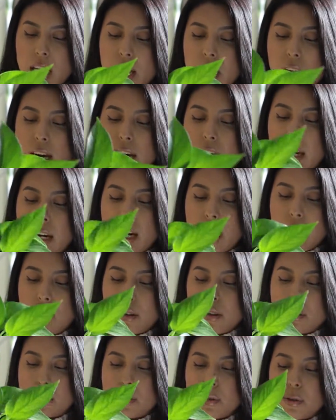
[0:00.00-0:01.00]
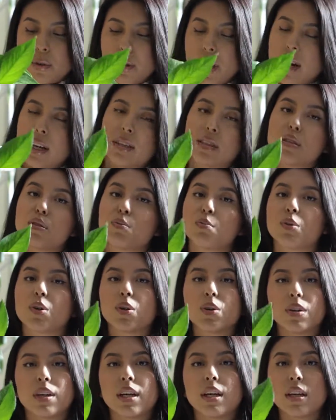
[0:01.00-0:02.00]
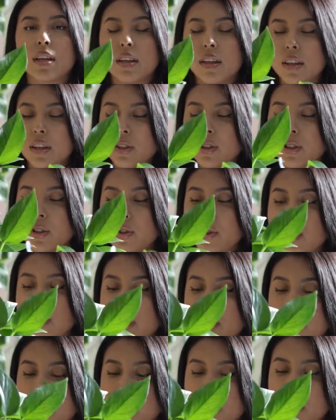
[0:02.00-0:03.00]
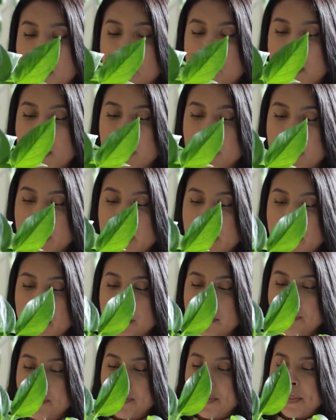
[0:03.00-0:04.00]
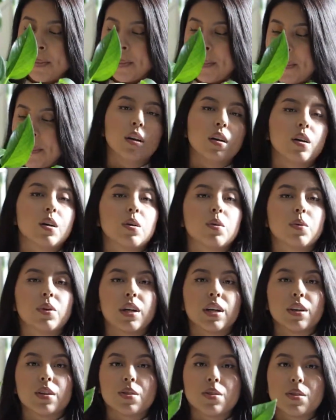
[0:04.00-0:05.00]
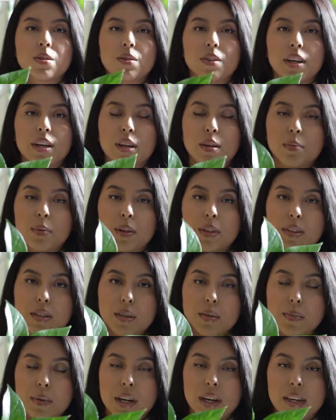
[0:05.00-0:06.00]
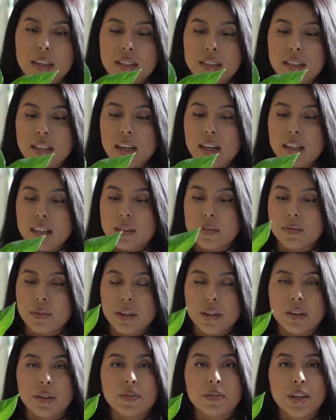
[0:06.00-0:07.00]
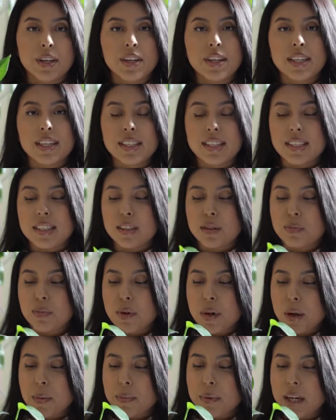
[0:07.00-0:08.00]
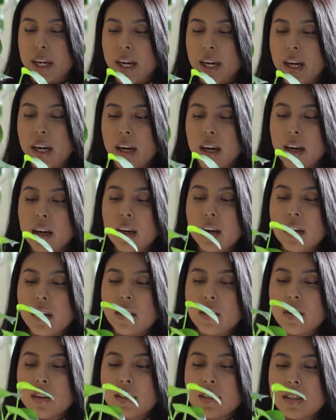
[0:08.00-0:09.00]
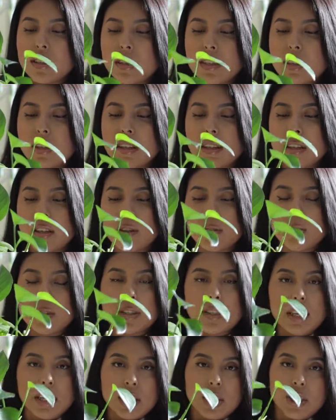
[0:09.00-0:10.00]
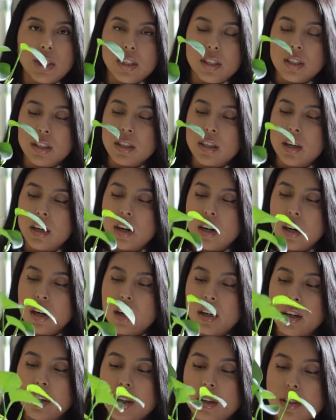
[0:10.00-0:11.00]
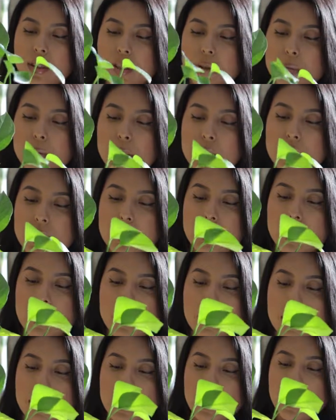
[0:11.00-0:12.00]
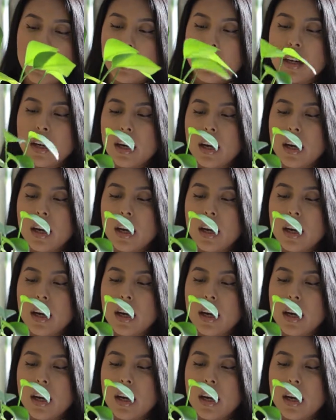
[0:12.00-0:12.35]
and I also add some perlite in there just to give it some aeration. What I also like about this plant is that it's very easy to propagate. You can see the little sections on some of the stems here,